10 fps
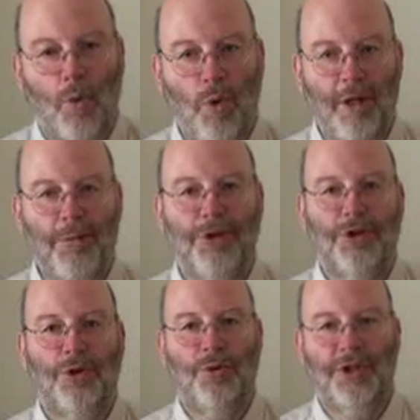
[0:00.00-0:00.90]
We
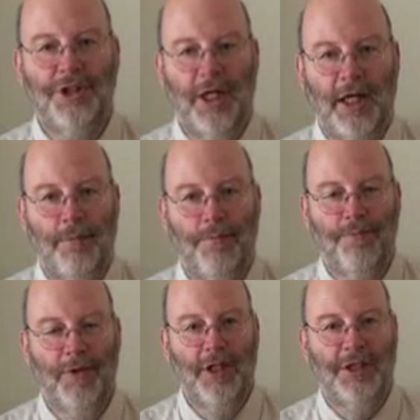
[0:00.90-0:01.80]
must do the same.
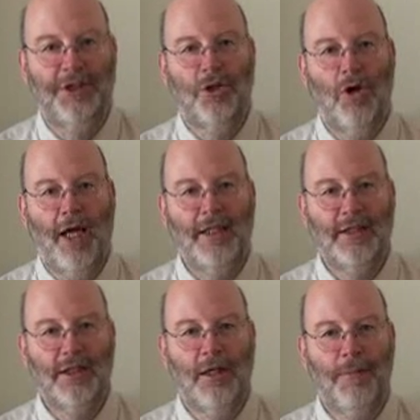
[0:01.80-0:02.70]
It is
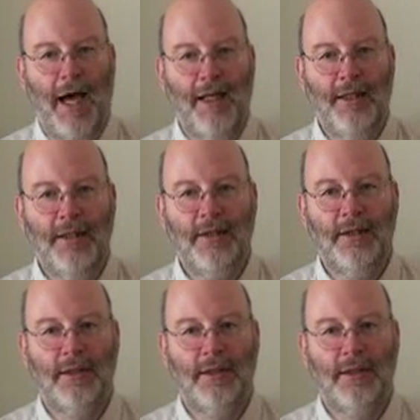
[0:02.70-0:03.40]
Christ's command.